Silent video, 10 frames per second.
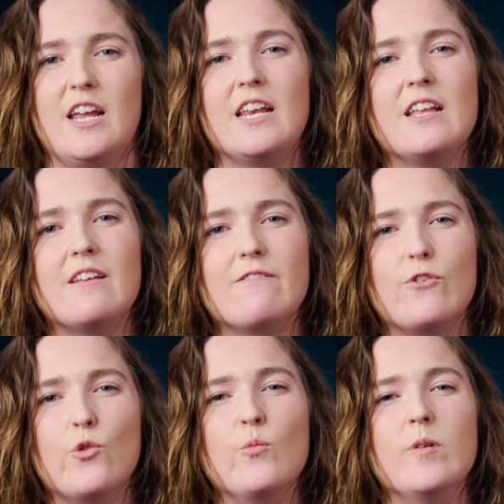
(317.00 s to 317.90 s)
any
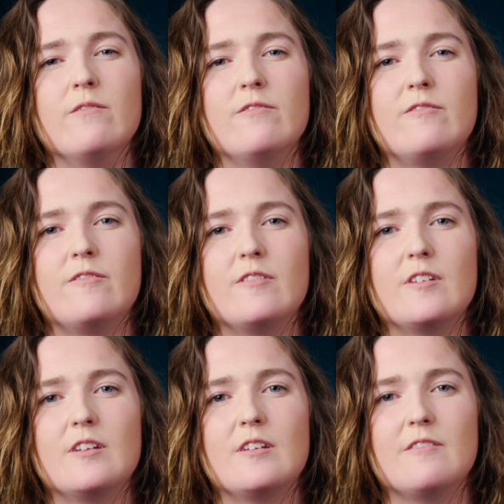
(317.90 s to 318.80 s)
form of
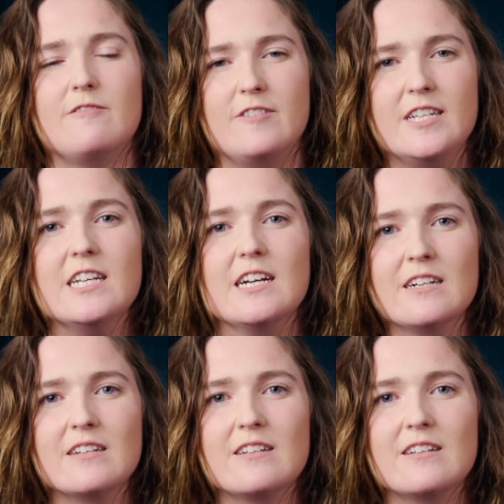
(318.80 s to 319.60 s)
fear,